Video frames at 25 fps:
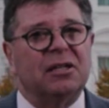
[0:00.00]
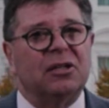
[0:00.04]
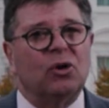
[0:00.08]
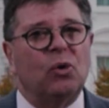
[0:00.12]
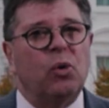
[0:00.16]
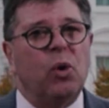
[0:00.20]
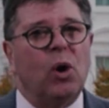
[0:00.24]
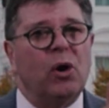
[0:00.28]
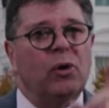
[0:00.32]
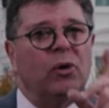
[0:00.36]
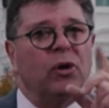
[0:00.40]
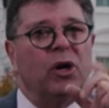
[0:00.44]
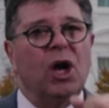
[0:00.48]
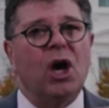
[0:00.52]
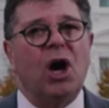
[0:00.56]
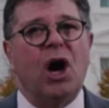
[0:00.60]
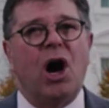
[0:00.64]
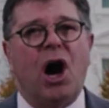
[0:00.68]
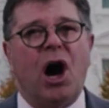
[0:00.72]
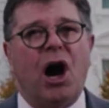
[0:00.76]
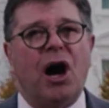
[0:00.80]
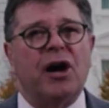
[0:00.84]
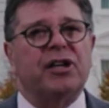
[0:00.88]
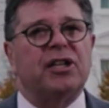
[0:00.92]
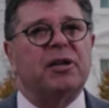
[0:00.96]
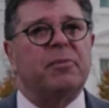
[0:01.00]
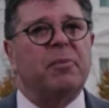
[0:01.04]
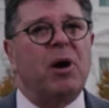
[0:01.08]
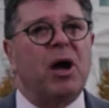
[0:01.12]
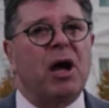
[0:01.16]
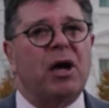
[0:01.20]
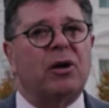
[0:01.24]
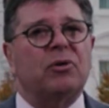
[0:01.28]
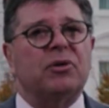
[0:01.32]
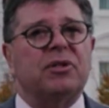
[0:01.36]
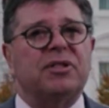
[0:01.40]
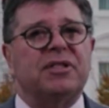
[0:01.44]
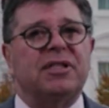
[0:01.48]
Quote, our
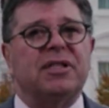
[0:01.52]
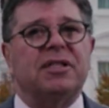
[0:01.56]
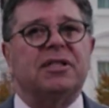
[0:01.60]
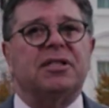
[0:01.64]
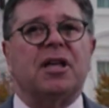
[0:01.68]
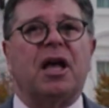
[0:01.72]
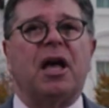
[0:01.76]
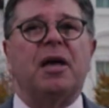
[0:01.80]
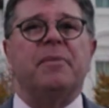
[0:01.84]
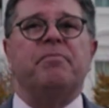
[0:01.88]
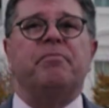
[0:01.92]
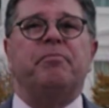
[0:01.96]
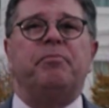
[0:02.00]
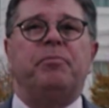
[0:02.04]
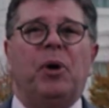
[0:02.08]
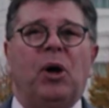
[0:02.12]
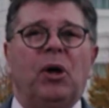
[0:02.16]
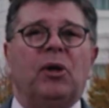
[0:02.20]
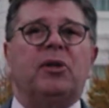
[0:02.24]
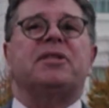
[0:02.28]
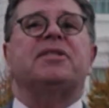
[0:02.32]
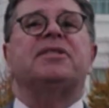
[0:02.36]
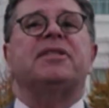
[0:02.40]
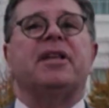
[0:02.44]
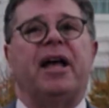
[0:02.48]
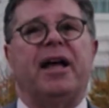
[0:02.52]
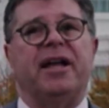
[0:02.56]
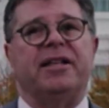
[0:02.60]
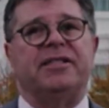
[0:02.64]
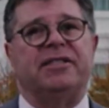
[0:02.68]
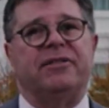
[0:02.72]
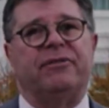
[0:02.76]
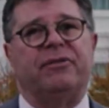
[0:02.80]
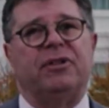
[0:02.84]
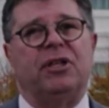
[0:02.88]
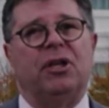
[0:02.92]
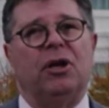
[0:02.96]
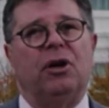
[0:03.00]
democracies on both sides
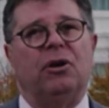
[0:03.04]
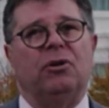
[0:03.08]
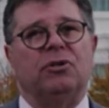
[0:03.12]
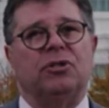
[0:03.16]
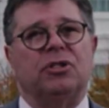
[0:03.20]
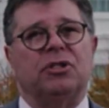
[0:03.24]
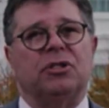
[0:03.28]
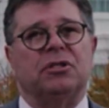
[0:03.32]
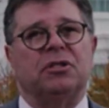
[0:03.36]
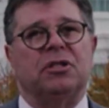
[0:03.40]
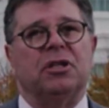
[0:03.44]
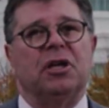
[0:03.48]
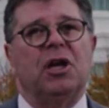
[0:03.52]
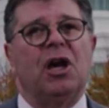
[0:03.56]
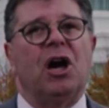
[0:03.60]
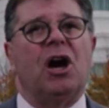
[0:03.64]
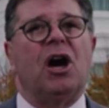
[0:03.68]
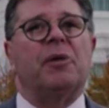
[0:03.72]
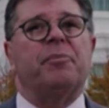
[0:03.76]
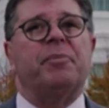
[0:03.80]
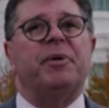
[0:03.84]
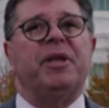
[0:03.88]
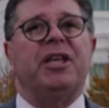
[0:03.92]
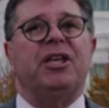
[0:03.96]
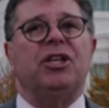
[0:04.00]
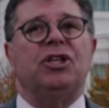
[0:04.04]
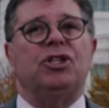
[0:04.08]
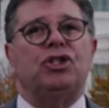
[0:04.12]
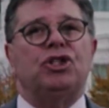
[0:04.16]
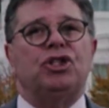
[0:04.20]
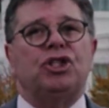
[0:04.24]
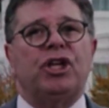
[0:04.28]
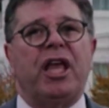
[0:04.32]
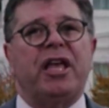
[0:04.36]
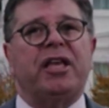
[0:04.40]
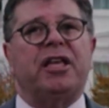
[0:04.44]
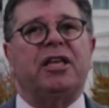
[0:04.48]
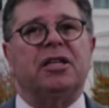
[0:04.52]
of the ocean are being
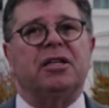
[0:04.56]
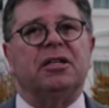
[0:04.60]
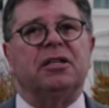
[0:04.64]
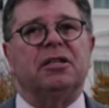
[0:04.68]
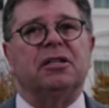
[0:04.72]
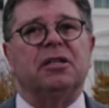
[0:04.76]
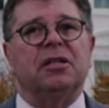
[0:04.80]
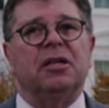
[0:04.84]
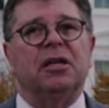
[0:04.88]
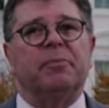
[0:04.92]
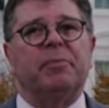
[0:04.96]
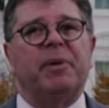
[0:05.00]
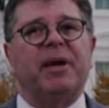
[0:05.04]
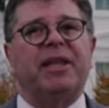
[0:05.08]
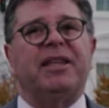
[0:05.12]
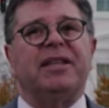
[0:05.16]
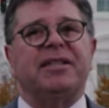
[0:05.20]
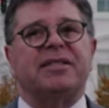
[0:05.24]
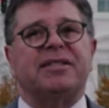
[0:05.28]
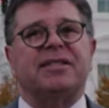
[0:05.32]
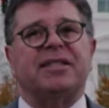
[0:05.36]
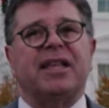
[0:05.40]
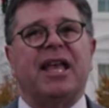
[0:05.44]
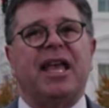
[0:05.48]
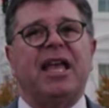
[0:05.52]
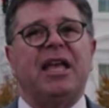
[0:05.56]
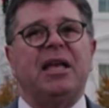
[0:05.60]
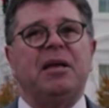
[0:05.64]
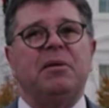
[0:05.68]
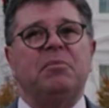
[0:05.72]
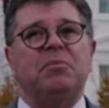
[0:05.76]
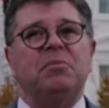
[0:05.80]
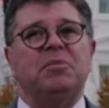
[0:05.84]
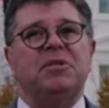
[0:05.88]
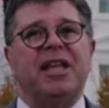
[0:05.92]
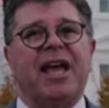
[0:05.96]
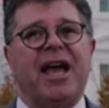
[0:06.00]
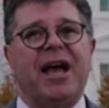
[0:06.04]
shaken by the
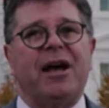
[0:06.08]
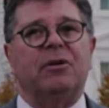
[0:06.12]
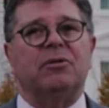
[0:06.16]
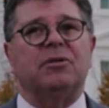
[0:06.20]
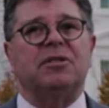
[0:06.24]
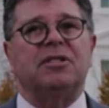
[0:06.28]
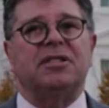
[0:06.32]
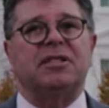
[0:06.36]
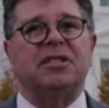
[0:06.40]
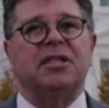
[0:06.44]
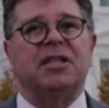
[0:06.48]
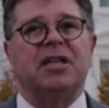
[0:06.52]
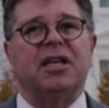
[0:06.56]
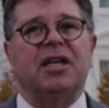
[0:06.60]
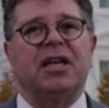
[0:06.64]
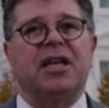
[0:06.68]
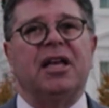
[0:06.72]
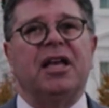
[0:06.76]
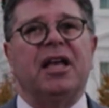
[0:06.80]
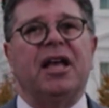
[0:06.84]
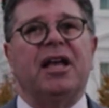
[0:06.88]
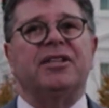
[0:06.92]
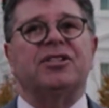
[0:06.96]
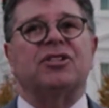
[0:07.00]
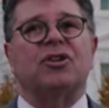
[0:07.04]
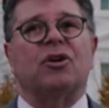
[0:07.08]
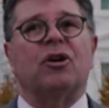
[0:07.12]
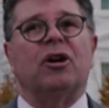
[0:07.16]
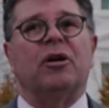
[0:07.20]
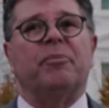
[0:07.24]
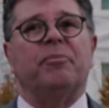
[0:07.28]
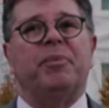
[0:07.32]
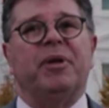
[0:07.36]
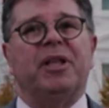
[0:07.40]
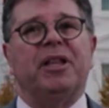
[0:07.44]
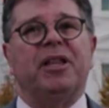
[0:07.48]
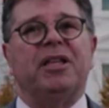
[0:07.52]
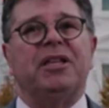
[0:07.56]
same doubts as our
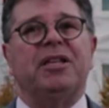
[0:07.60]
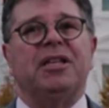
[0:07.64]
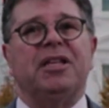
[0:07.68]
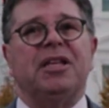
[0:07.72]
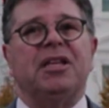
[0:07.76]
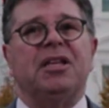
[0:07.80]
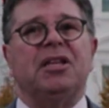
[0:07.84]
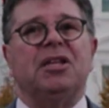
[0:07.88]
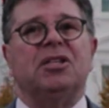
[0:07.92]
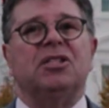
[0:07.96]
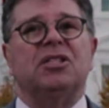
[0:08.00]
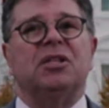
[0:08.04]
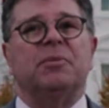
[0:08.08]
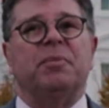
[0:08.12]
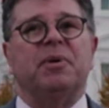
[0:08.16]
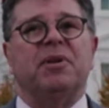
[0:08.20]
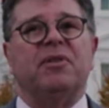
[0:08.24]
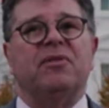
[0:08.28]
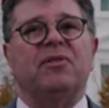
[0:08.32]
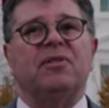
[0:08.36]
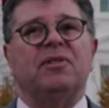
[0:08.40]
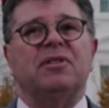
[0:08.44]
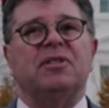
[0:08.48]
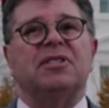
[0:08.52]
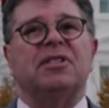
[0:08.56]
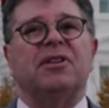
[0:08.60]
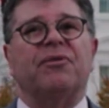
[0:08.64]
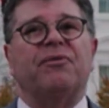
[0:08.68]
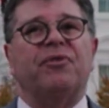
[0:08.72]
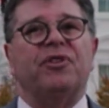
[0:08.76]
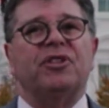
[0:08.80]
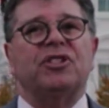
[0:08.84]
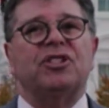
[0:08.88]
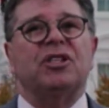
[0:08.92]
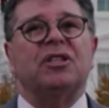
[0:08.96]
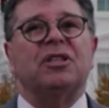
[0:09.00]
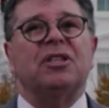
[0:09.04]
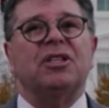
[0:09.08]
ability to be
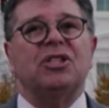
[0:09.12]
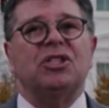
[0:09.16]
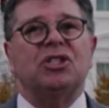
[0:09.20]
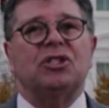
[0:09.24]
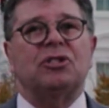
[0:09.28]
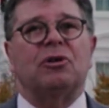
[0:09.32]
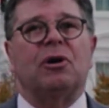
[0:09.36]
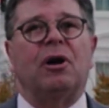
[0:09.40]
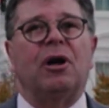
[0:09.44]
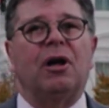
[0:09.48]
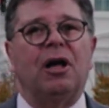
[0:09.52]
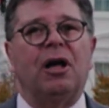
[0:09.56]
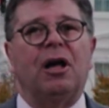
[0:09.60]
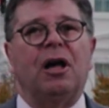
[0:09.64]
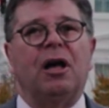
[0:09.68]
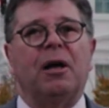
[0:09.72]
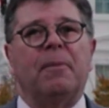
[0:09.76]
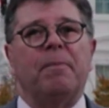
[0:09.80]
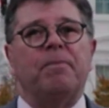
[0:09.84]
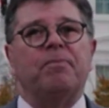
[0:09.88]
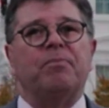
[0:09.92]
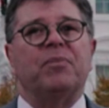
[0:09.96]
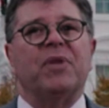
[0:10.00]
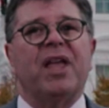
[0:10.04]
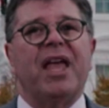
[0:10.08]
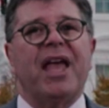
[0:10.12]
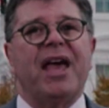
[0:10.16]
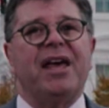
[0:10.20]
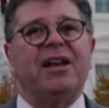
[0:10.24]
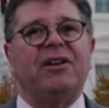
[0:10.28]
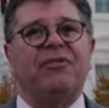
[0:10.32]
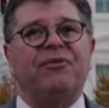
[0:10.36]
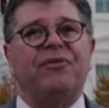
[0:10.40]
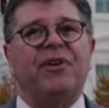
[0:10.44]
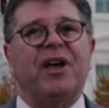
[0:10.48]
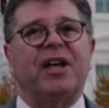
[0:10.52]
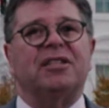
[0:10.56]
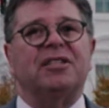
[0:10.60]
sufficiently strong and
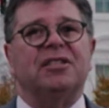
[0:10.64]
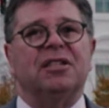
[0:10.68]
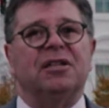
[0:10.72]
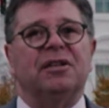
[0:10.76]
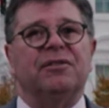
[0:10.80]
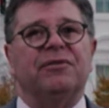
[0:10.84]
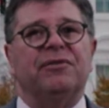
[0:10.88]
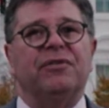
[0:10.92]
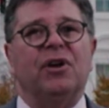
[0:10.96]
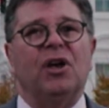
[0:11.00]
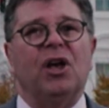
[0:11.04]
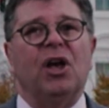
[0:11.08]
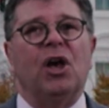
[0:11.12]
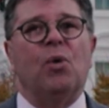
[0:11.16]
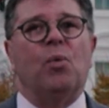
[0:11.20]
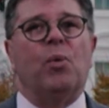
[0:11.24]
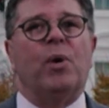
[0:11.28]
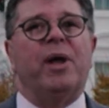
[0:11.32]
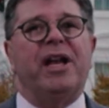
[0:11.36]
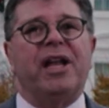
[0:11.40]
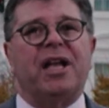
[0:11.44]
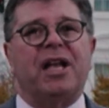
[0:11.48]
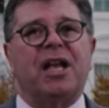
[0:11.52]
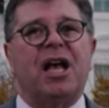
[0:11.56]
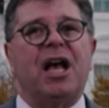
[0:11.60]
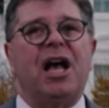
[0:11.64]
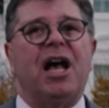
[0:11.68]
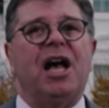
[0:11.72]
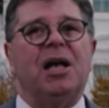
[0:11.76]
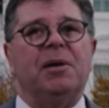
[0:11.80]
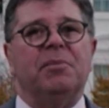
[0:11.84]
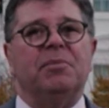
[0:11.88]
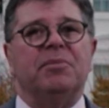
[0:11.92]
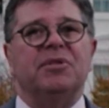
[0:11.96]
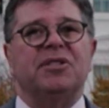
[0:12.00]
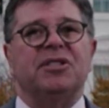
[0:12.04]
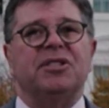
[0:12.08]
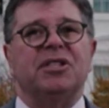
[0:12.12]
effective when it
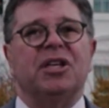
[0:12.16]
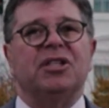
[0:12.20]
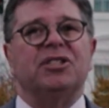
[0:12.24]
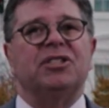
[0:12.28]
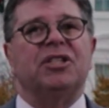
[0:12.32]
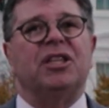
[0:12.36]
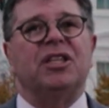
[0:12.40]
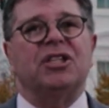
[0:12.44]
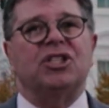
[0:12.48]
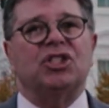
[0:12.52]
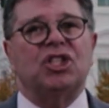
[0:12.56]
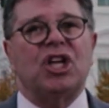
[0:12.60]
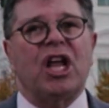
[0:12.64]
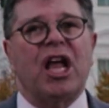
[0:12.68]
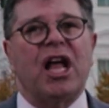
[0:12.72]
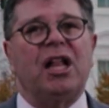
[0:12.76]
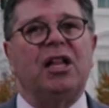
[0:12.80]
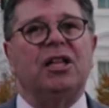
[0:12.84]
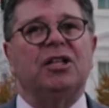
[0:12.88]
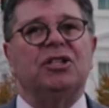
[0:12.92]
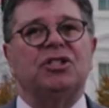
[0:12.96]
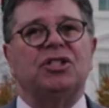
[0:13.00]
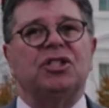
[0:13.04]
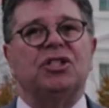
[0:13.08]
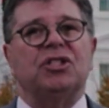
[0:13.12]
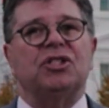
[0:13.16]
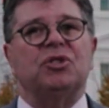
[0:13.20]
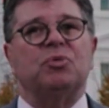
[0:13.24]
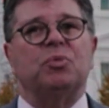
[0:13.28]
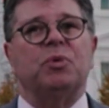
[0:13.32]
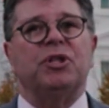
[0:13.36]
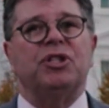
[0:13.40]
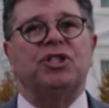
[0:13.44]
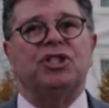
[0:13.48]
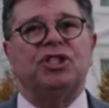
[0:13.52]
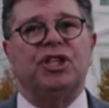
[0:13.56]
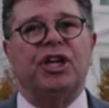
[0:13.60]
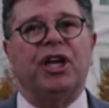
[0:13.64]
comes to the challenges
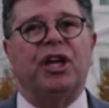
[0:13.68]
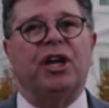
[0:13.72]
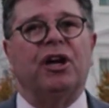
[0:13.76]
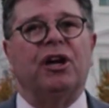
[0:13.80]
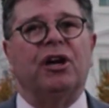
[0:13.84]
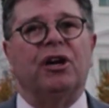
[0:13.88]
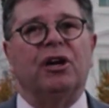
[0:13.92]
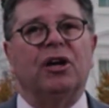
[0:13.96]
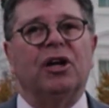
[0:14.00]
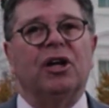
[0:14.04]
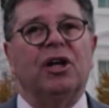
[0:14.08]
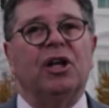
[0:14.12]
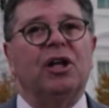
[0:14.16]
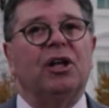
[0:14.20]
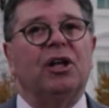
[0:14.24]
we share,